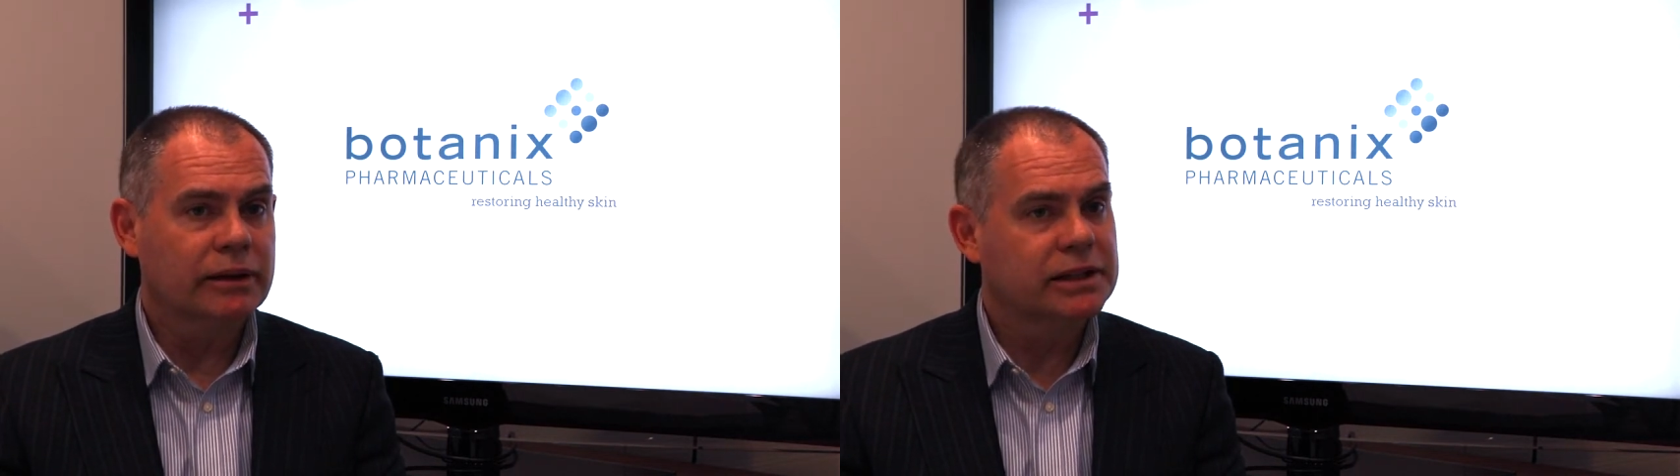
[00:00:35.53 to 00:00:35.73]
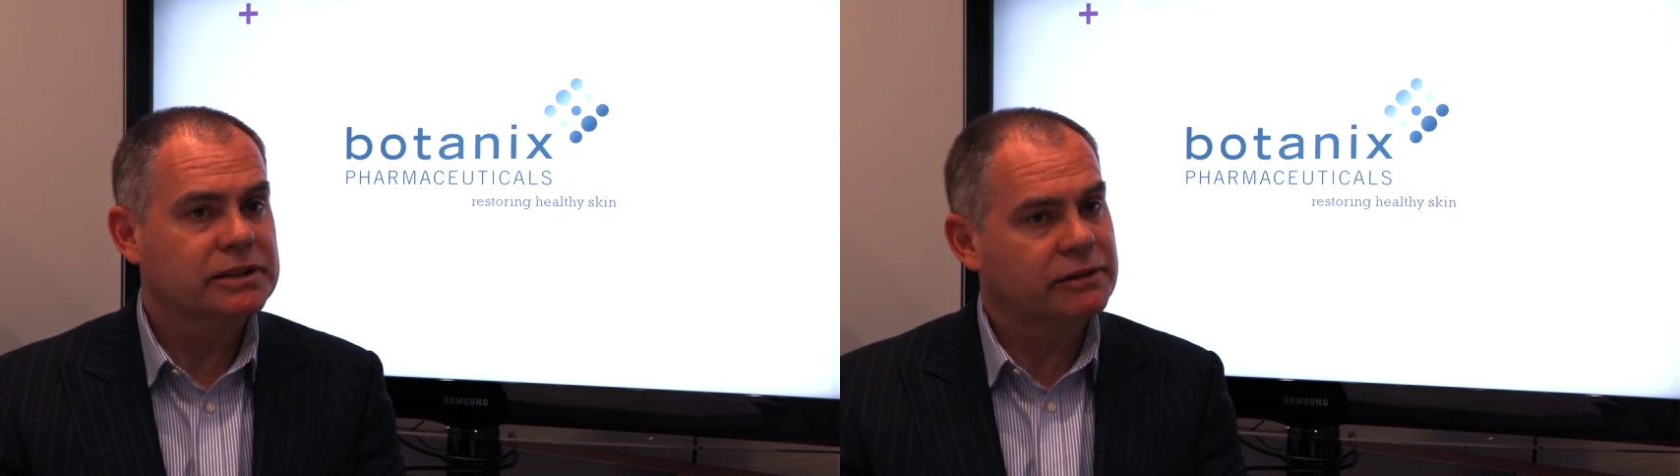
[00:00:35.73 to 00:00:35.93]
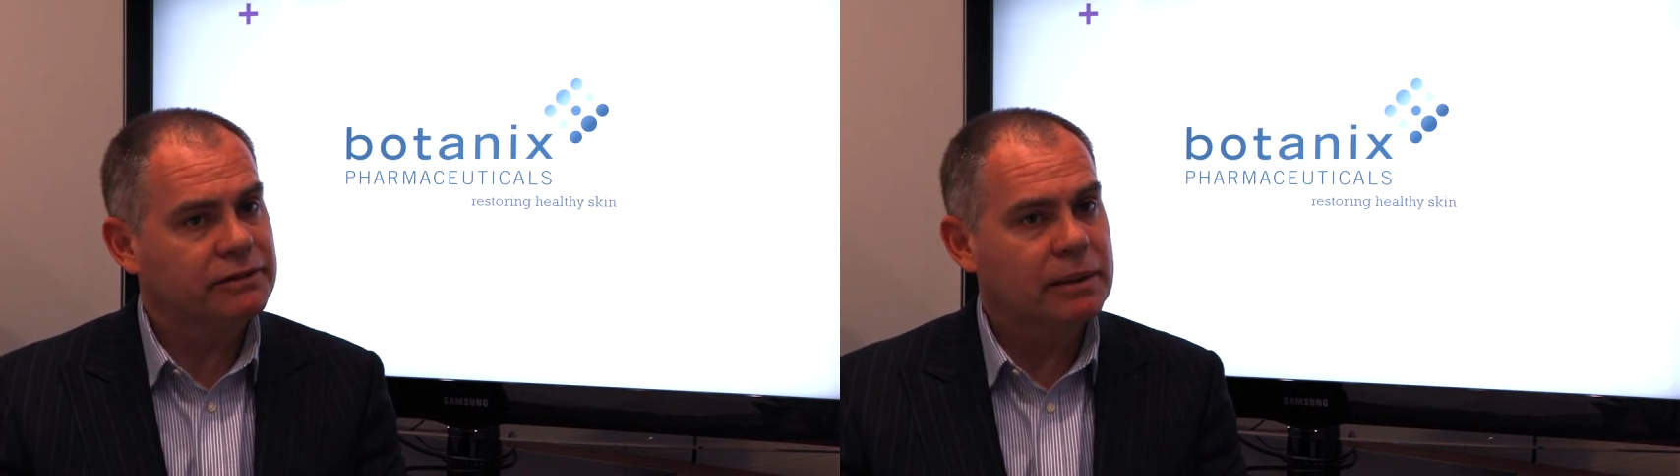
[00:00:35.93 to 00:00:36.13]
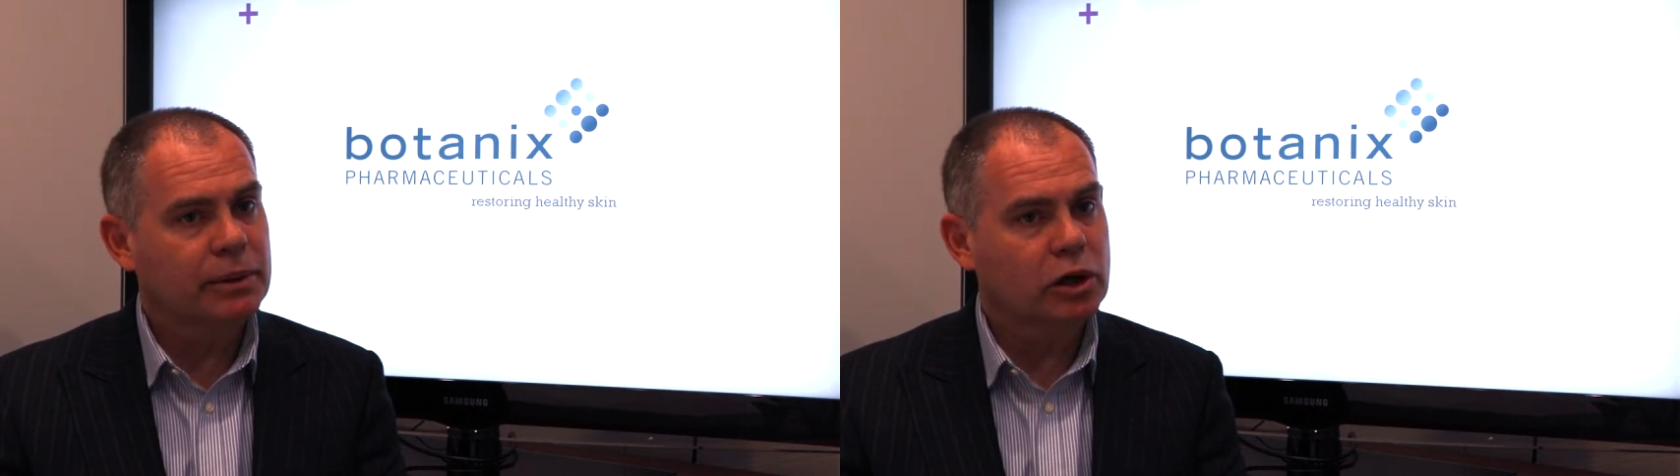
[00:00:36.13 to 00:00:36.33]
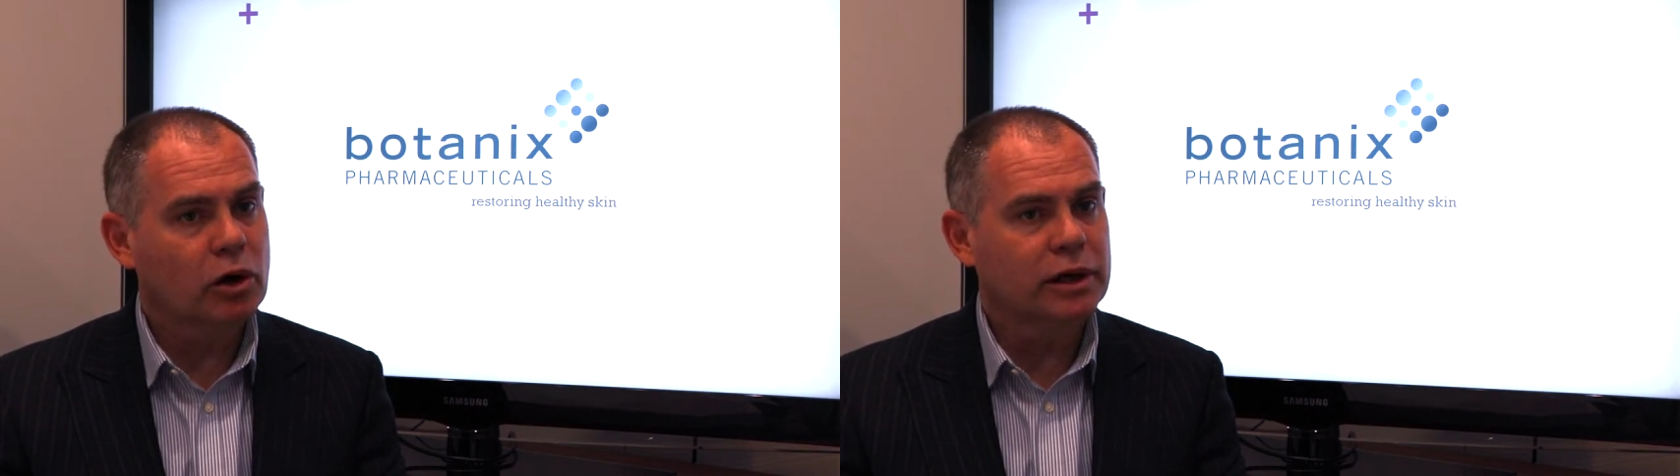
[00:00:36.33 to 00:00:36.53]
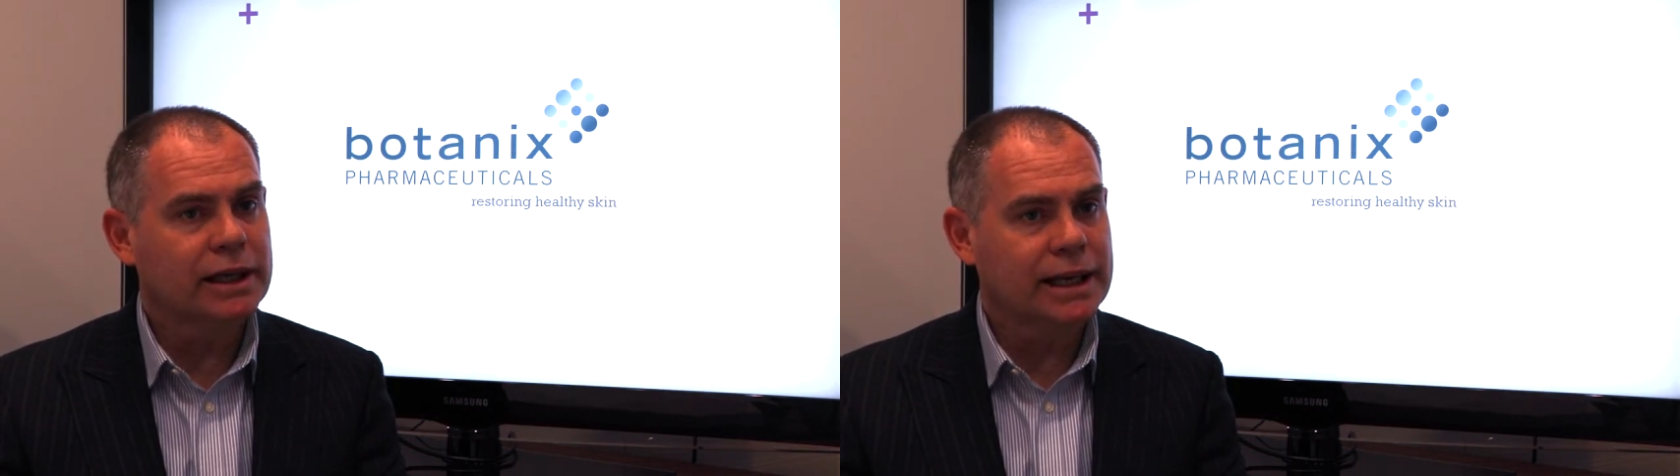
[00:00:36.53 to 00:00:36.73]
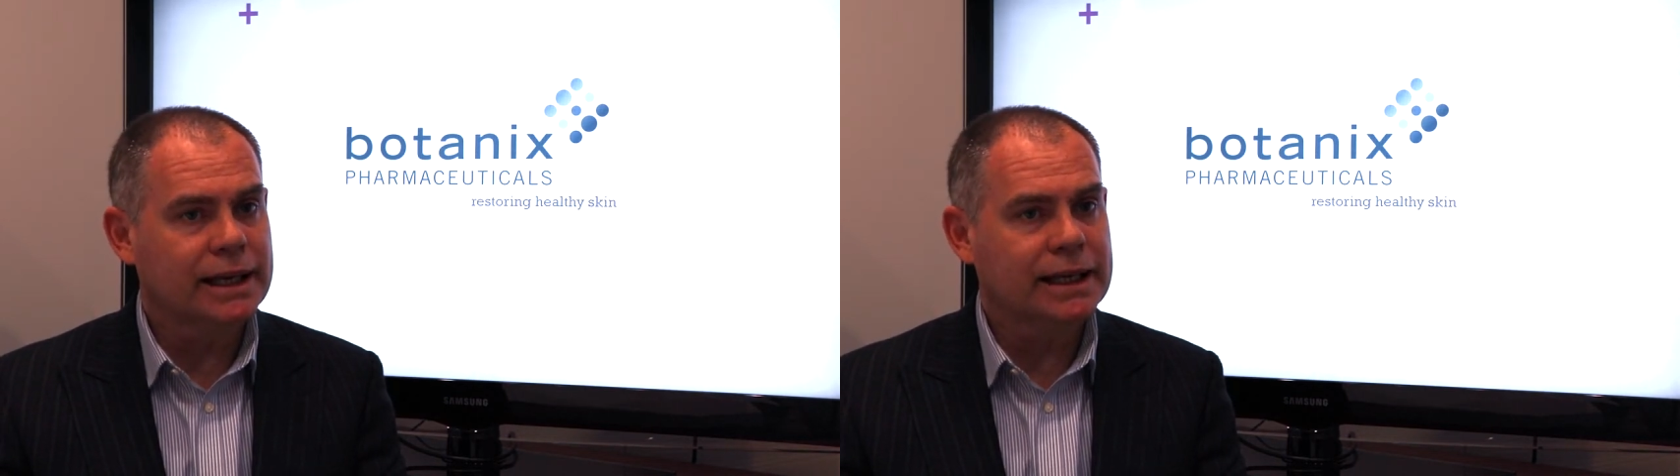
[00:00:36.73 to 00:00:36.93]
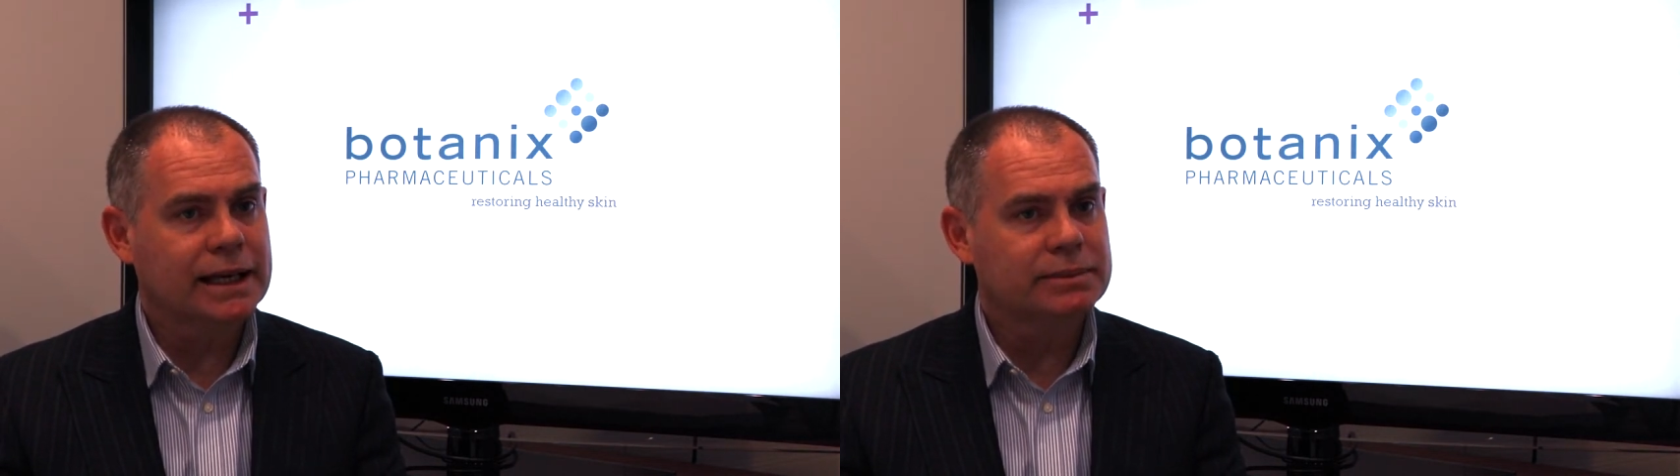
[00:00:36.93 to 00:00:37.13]
That's the
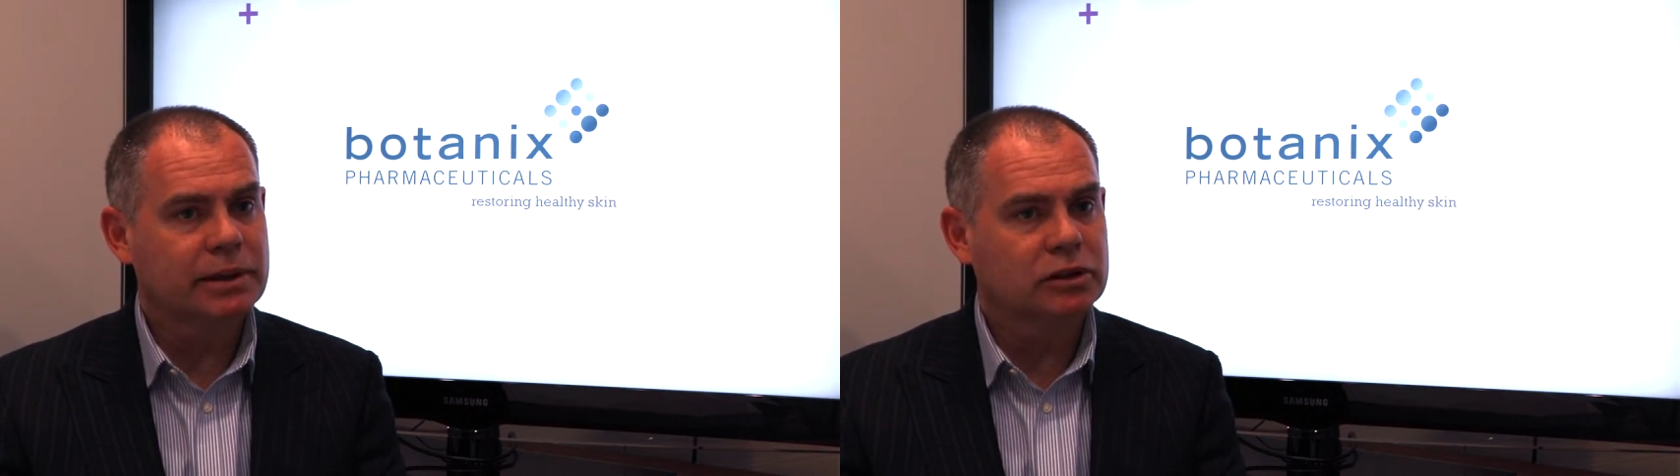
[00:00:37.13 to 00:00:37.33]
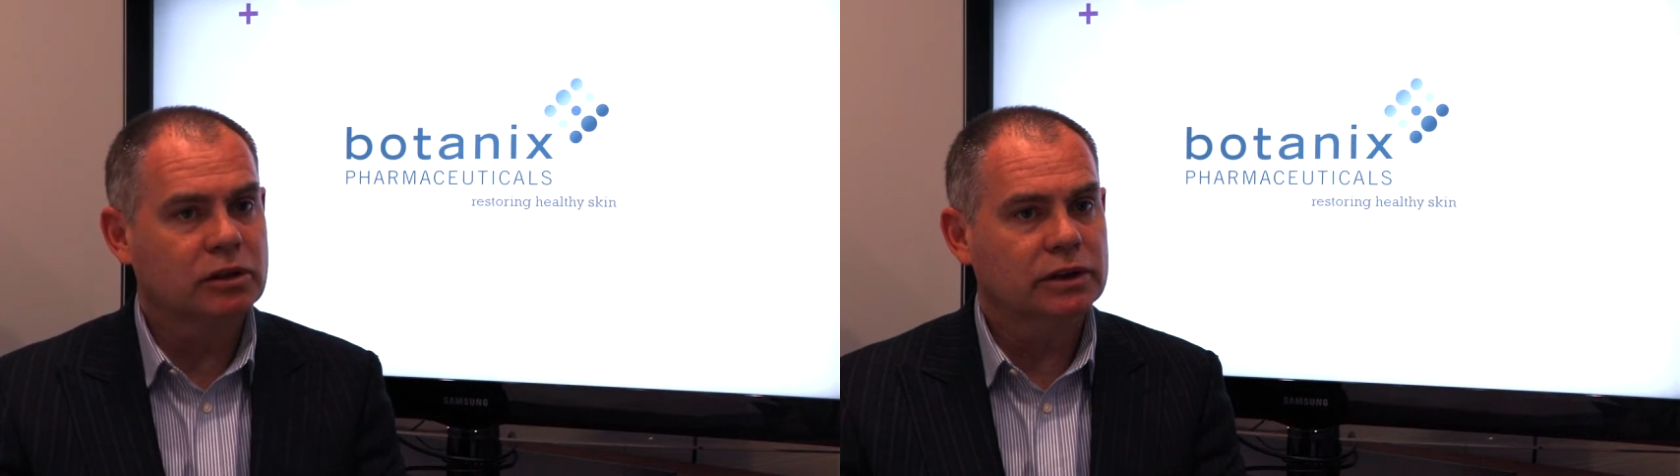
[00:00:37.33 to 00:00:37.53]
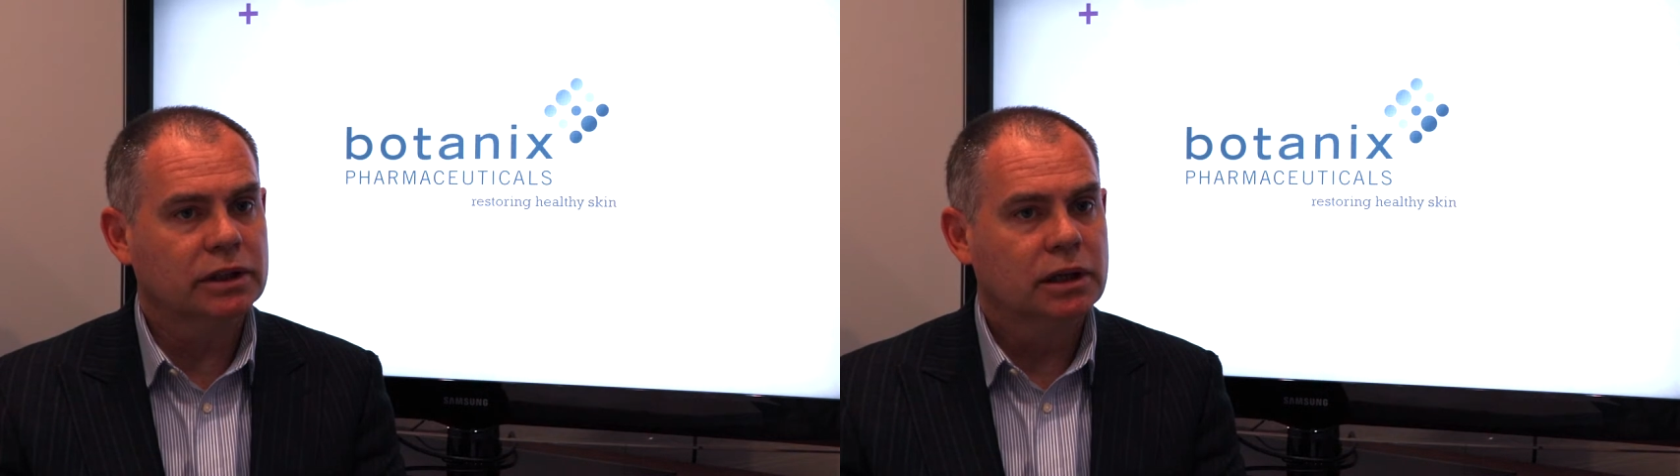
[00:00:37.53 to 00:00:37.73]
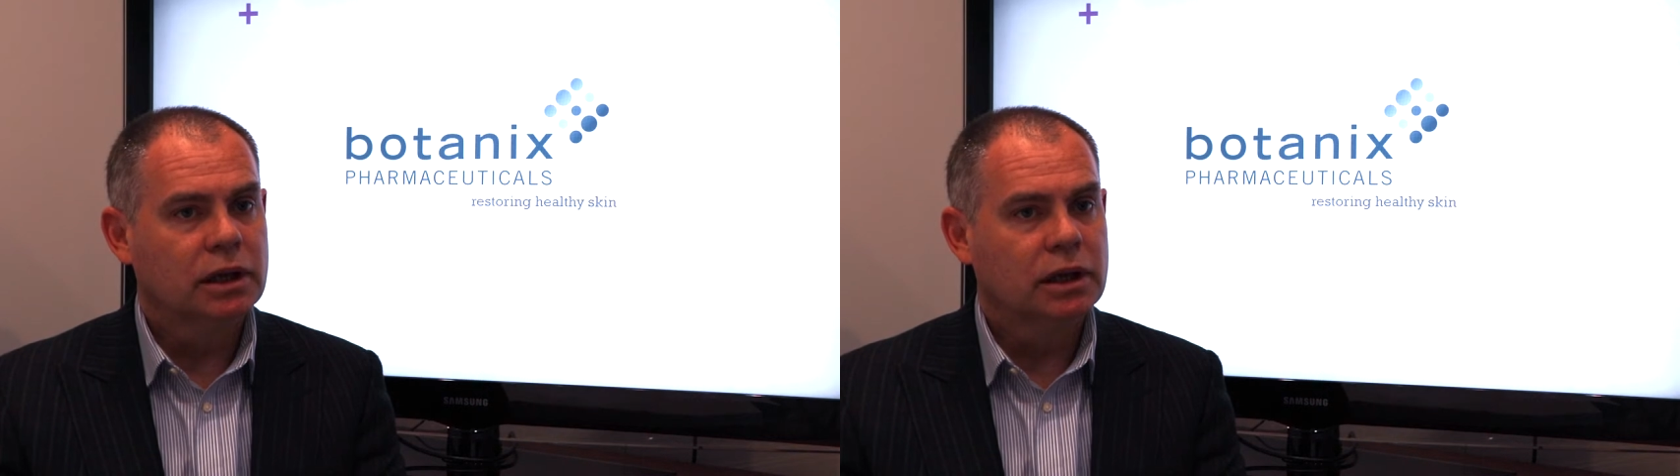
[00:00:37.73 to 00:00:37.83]
pharmacokinetic aspect of it.